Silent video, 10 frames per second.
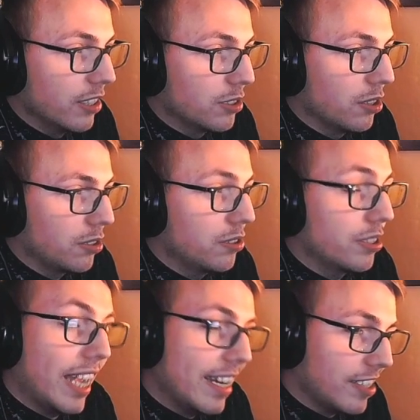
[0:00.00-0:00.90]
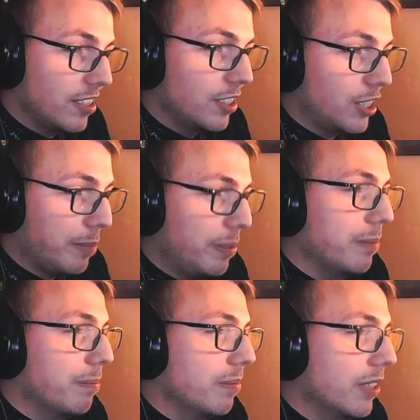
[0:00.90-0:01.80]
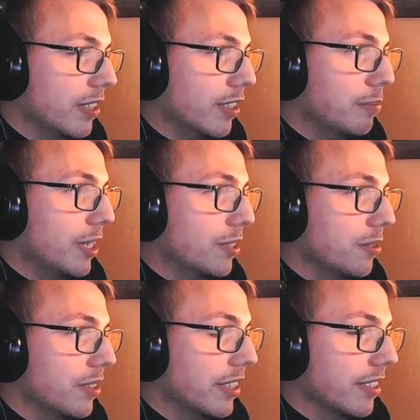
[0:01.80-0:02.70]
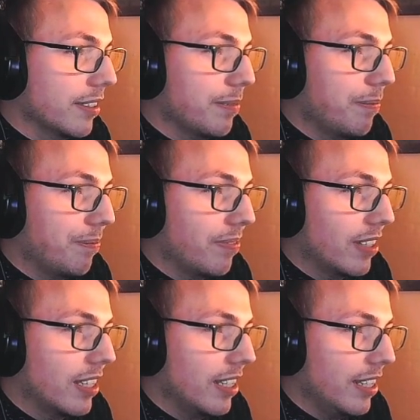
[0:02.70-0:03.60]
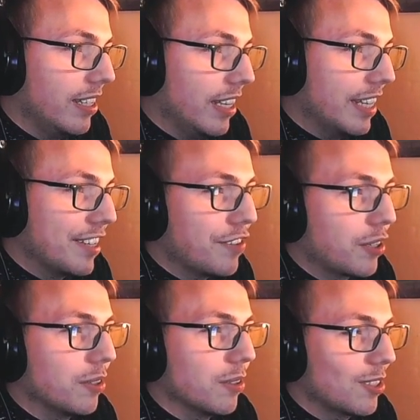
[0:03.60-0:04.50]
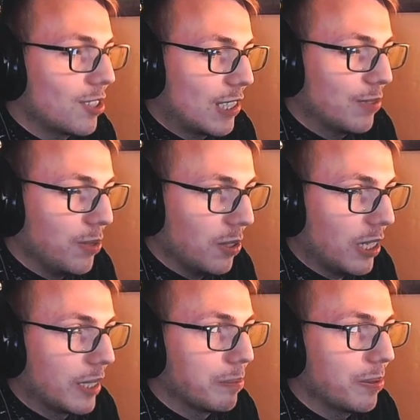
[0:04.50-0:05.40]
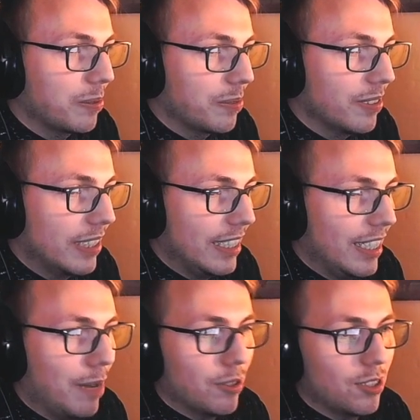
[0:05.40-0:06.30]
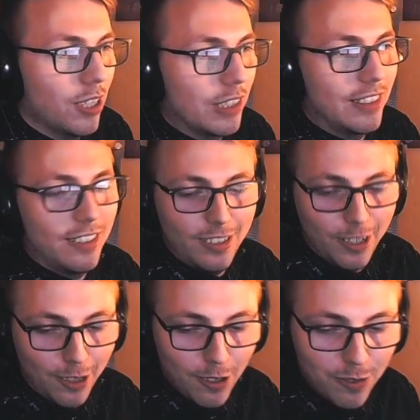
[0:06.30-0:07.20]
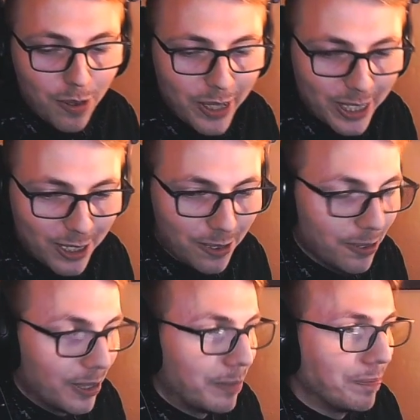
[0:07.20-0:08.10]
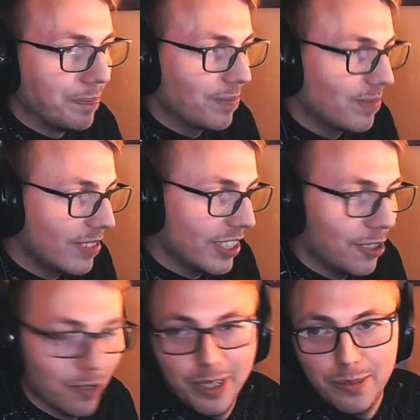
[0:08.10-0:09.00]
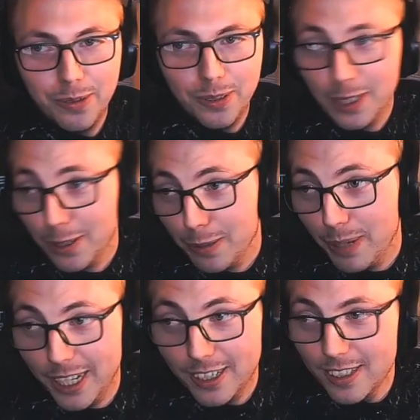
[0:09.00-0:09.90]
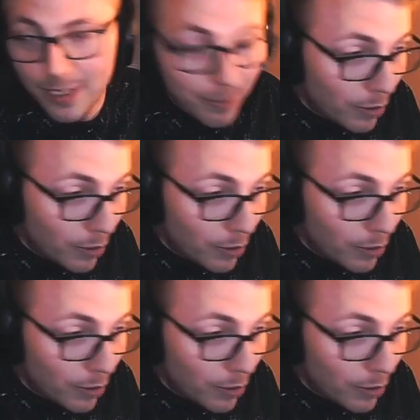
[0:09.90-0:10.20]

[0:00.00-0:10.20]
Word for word: all good. You can actually skip him by doing a difficult wall clip. I'm just not gonna go for it to already ruin the good pace.